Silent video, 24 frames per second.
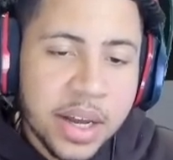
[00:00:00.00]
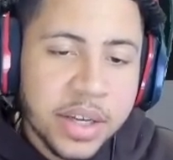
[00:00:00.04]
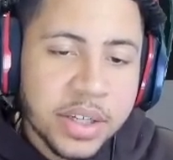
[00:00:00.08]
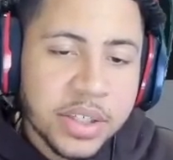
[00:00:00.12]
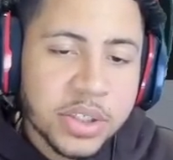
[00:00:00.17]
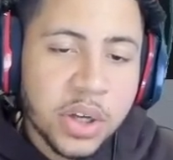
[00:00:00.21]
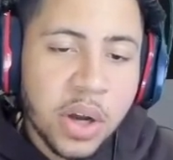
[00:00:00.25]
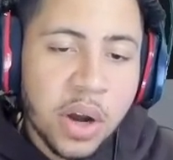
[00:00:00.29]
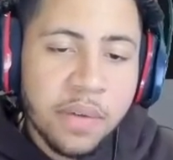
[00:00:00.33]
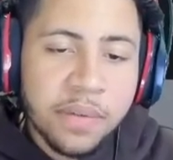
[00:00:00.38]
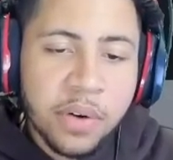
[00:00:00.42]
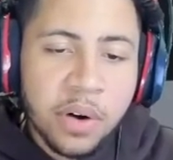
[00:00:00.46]

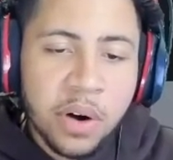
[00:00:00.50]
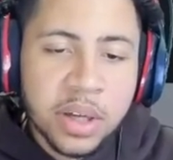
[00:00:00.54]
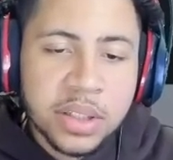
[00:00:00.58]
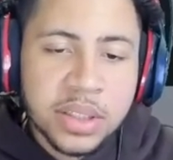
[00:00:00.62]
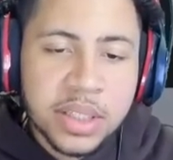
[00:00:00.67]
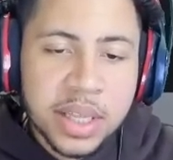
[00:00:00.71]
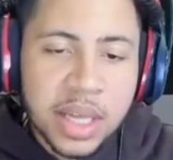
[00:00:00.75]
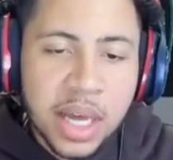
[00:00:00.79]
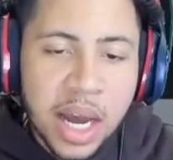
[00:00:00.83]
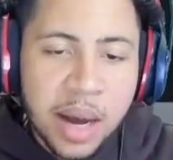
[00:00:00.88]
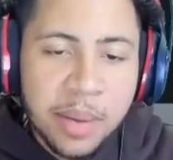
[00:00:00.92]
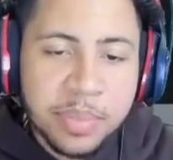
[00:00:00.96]
soft cross
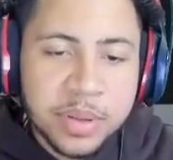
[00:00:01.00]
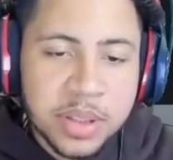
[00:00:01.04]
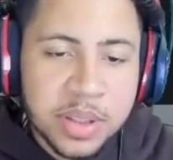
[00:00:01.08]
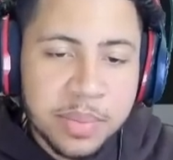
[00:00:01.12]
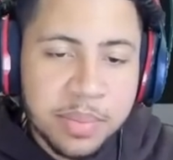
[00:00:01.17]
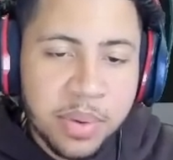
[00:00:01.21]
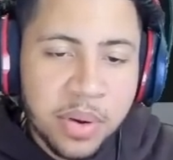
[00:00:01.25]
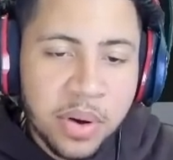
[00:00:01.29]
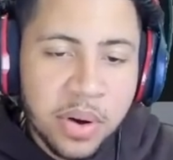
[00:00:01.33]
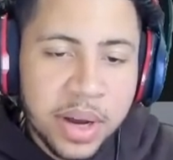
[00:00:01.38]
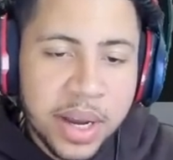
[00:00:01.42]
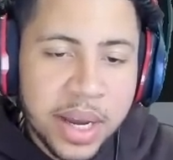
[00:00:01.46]
to the opposite
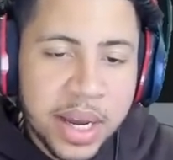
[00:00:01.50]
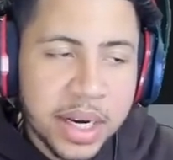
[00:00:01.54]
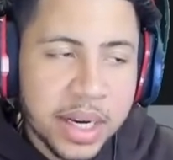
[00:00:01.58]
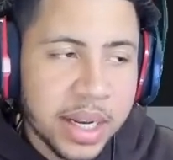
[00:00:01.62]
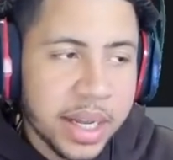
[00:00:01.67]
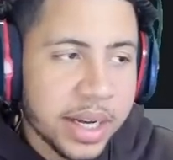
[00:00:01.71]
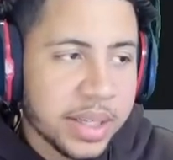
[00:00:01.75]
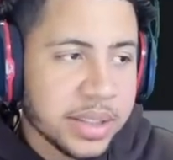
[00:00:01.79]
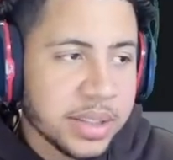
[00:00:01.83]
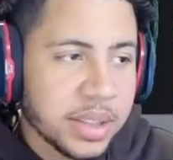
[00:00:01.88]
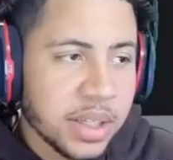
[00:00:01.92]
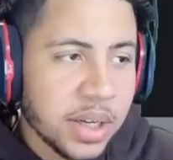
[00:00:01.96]
ball hand
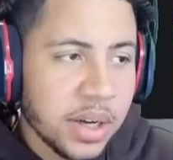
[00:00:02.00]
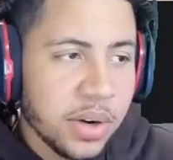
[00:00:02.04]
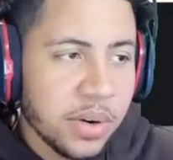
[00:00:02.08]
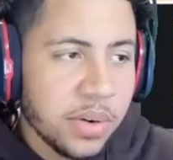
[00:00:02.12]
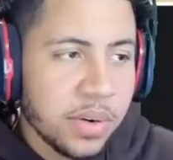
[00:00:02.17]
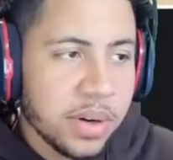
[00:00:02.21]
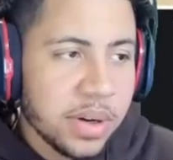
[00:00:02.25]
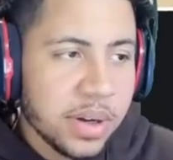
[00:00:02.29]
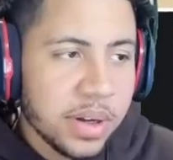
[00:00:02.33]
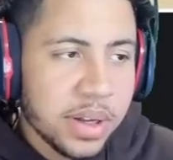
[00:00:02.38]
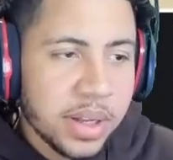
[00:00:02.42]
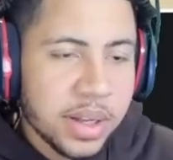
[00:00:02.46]
like so.